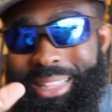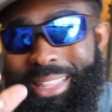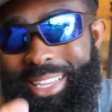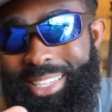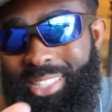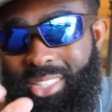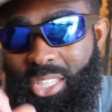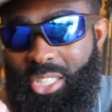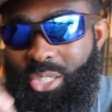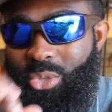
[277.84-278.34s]
In
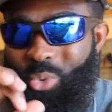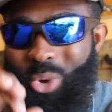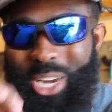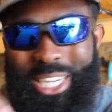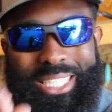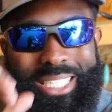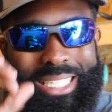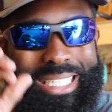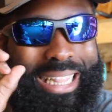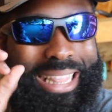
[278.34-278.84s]
this
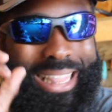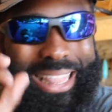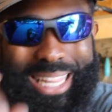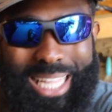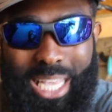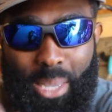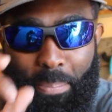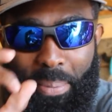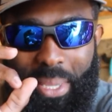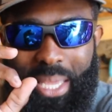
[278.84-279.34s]
situation,
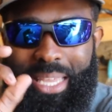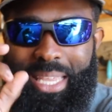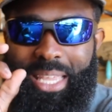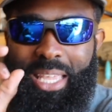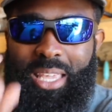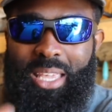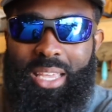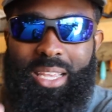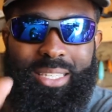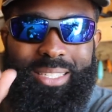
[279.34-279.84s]
limp
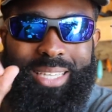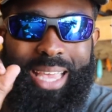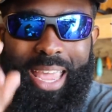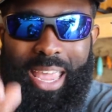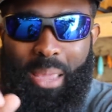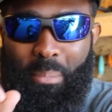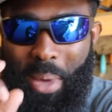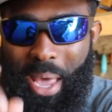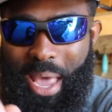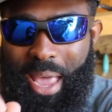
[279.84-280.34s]
is
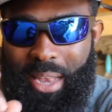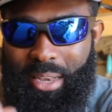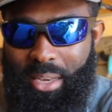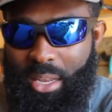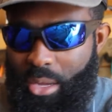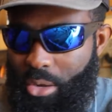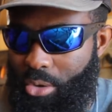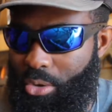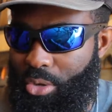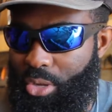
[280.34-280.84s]
a bad
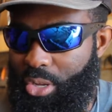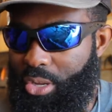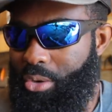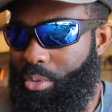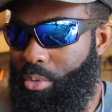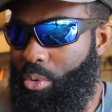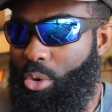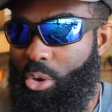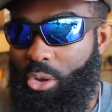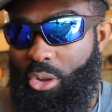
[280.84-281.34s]
deal.
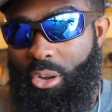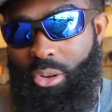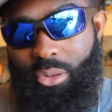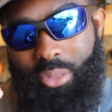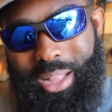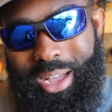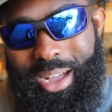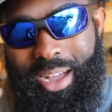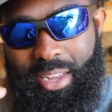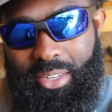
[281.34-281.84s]
You want your
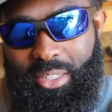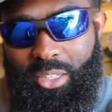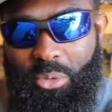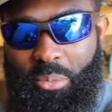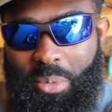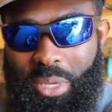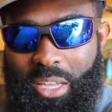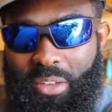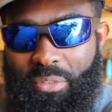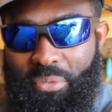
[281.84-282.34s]
line to
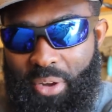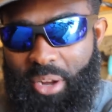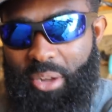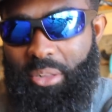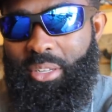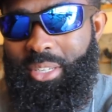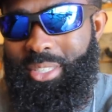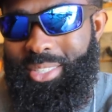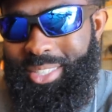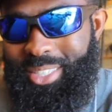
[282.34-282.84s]
be
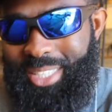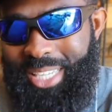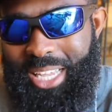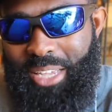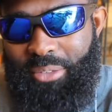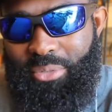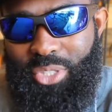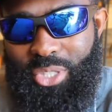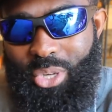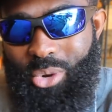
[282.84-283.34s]
fairly
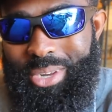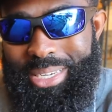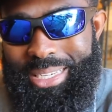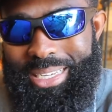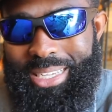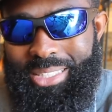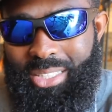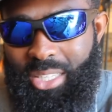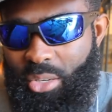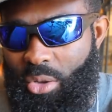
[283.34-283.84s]
stiff so it
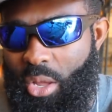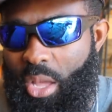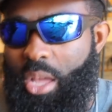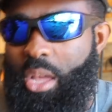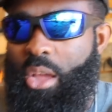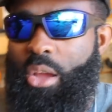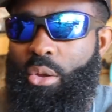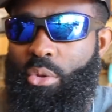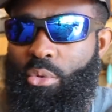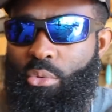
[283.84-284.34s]
doesn't
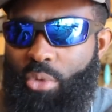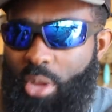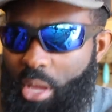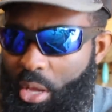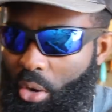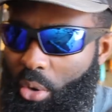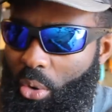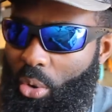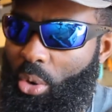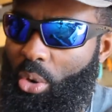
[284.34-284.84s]

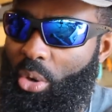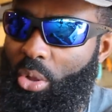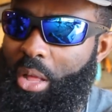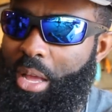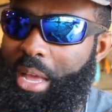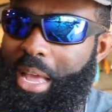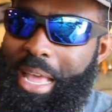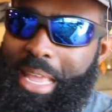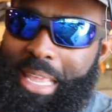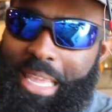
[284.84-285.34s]

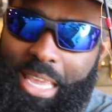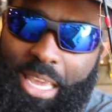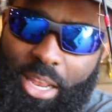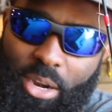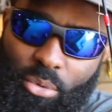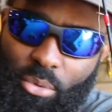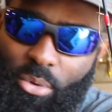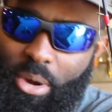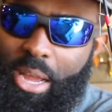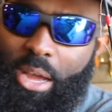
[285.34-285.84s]
recoil and
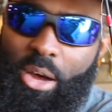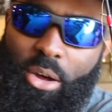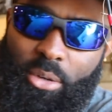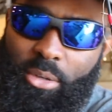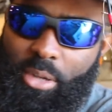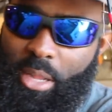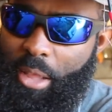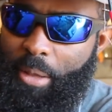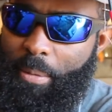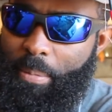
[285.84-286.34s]
get
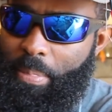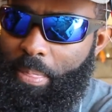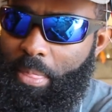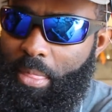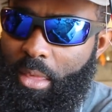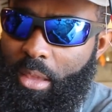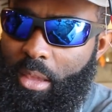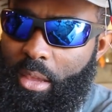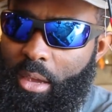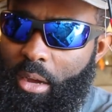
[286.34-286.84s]
around
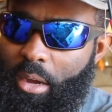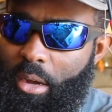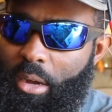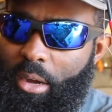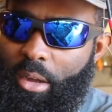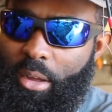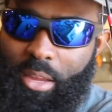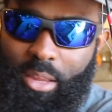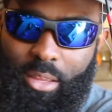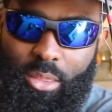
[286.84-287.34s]
the
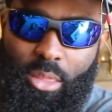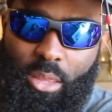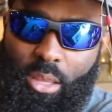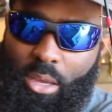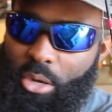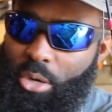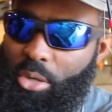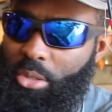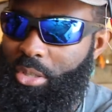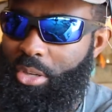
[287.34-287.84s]
uh, get
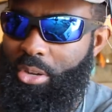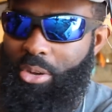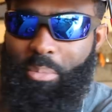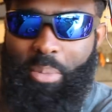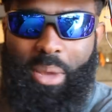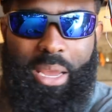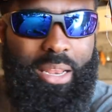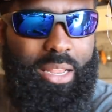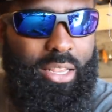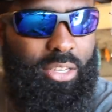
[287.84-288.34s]
hooks of your
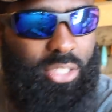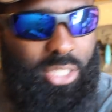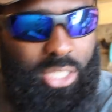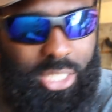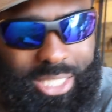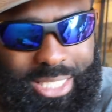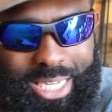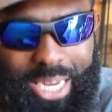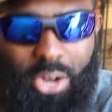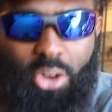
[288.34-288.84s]
bait.
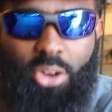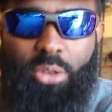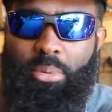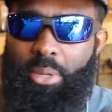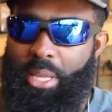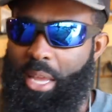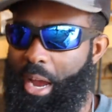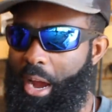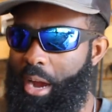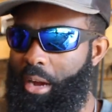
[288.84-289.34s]
It's
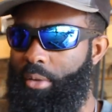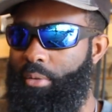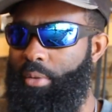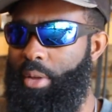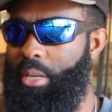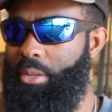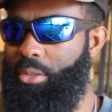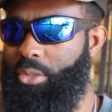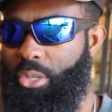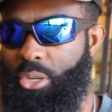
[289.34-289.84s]
terribly aggravating.